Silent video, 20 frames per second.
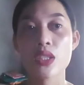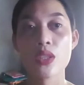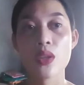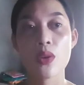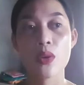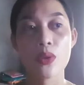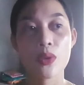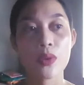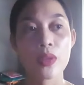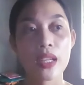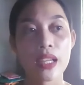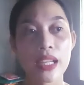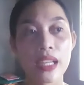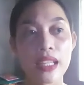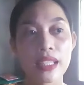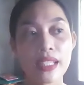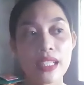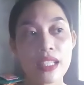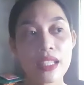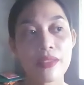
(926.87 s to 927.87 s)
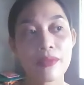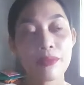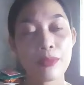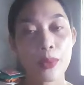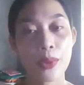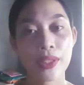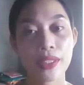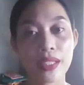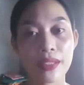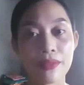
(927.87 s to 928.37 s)
So, it is
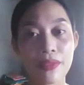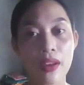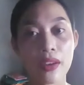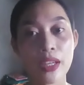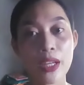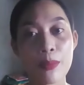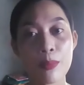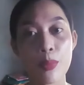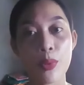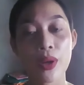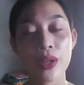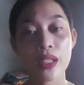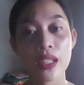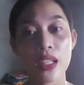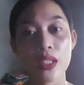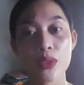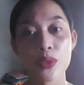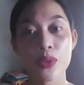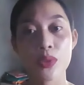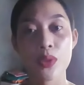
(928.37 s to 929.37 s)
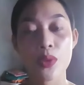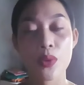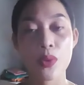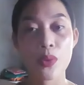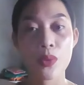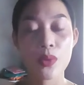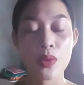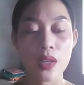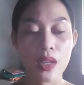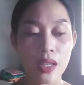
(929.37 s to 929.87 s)
very important to
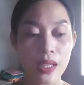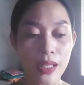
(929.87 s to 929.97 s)
know